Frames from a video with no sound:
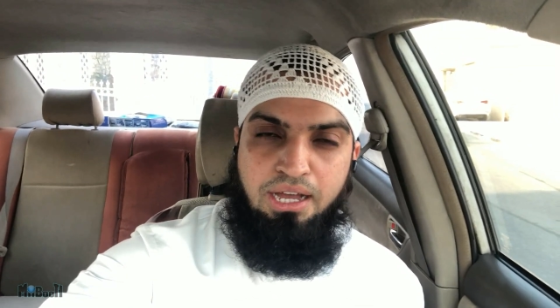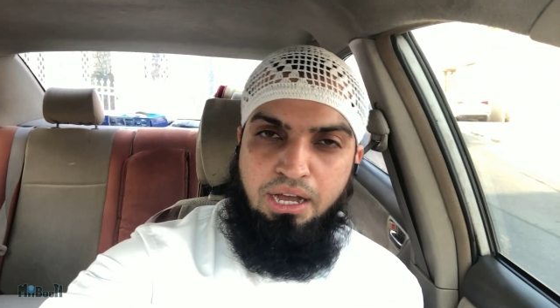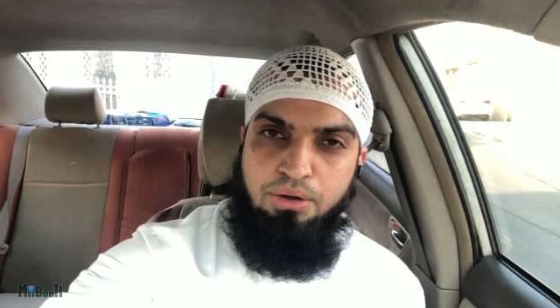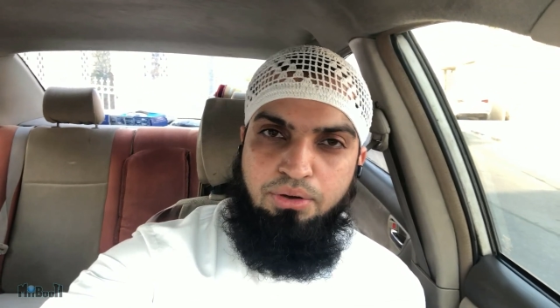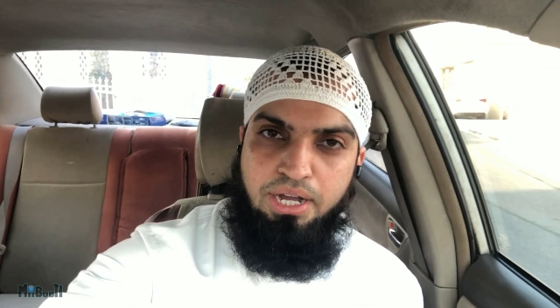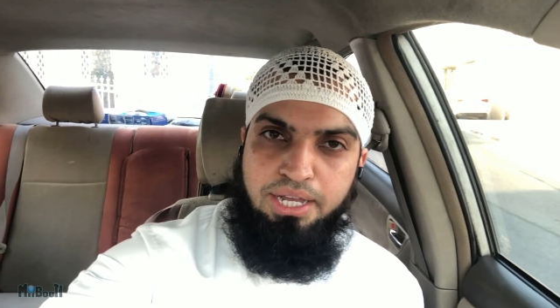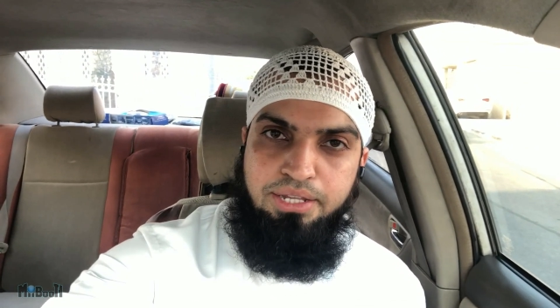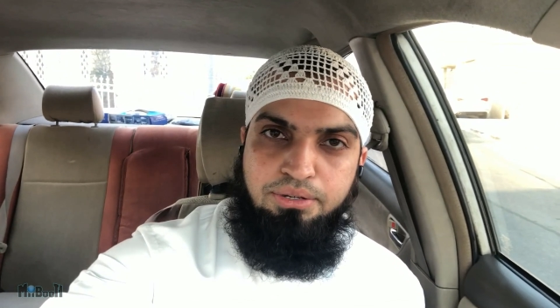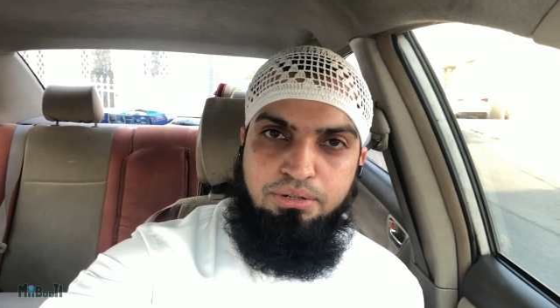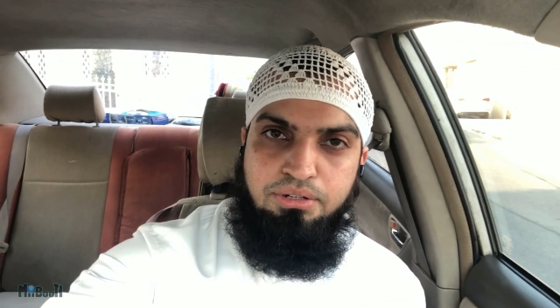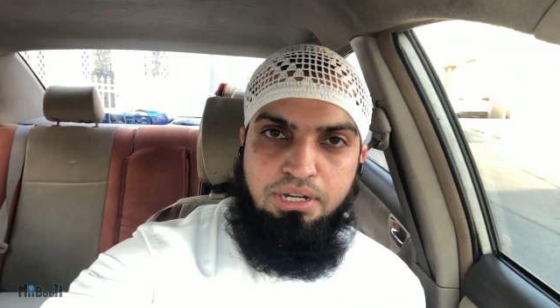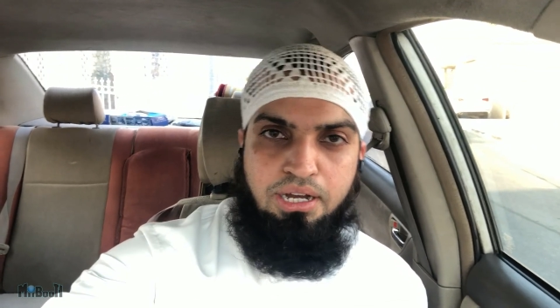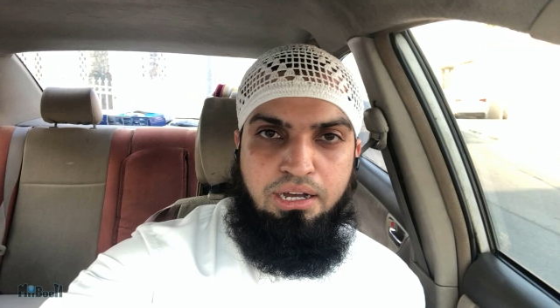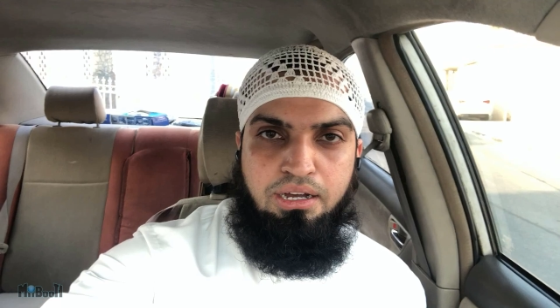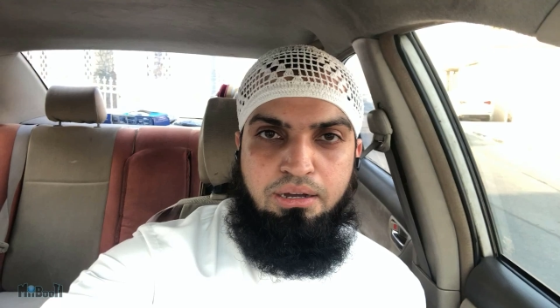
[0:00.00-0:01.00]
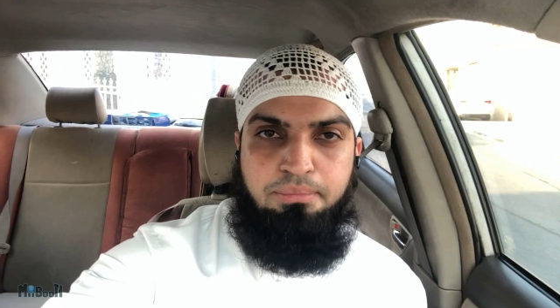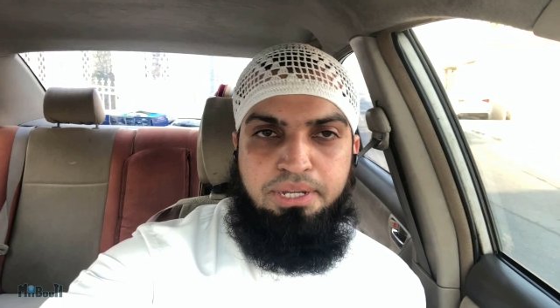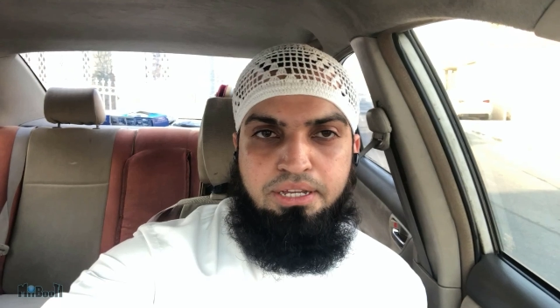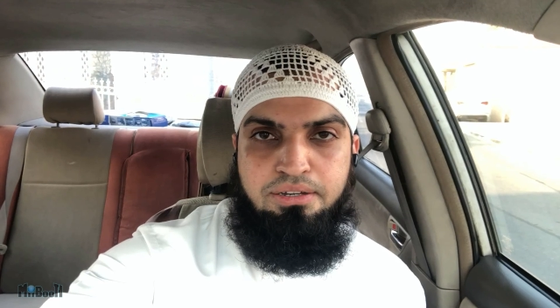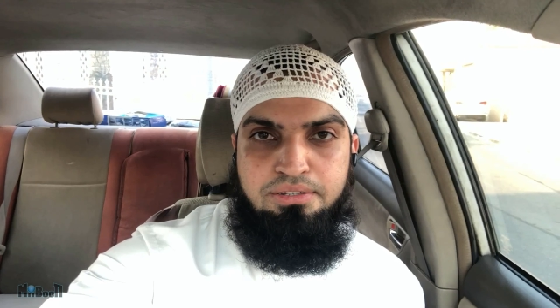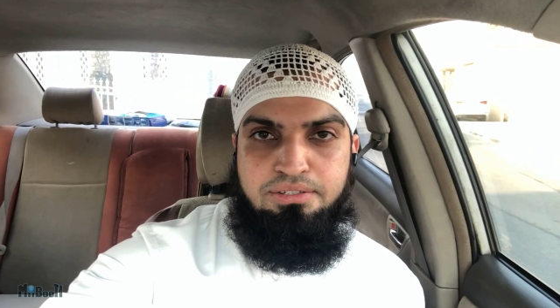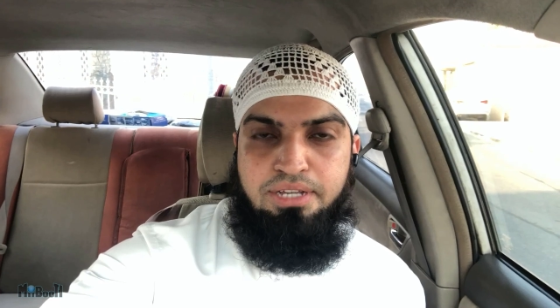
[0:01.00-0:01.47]
How I know,
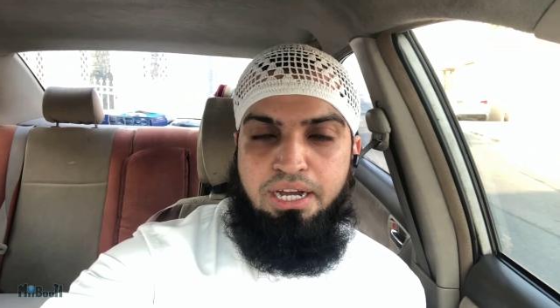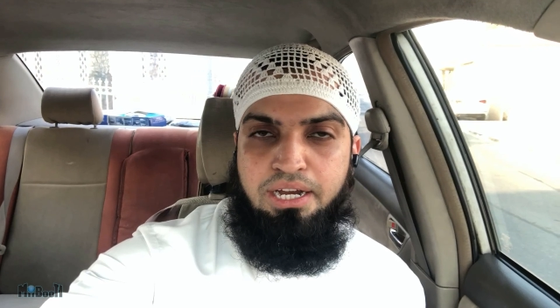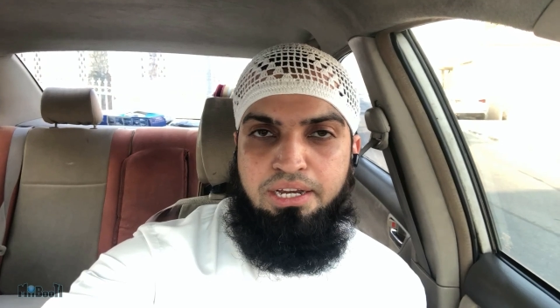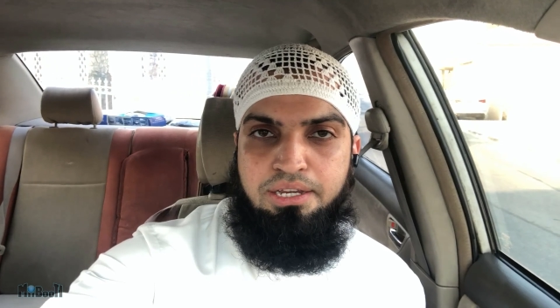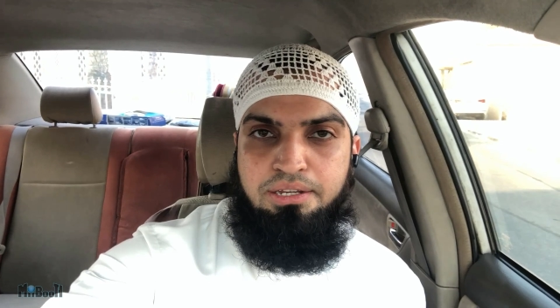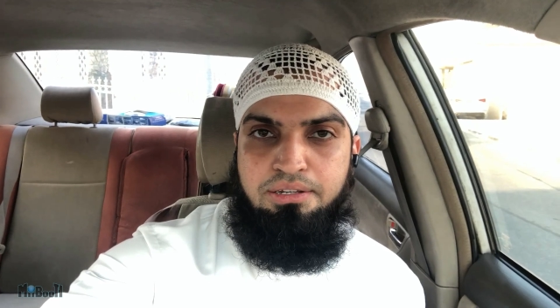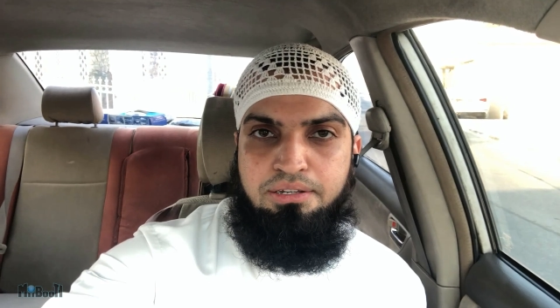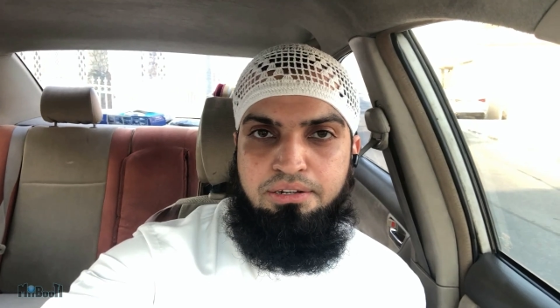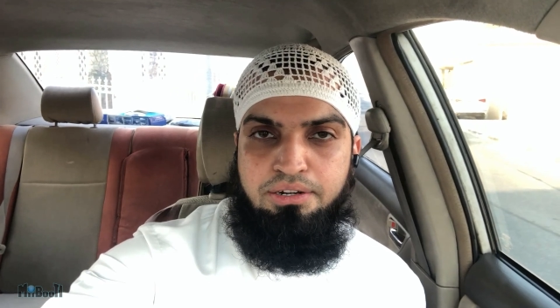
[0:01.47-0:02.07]
because I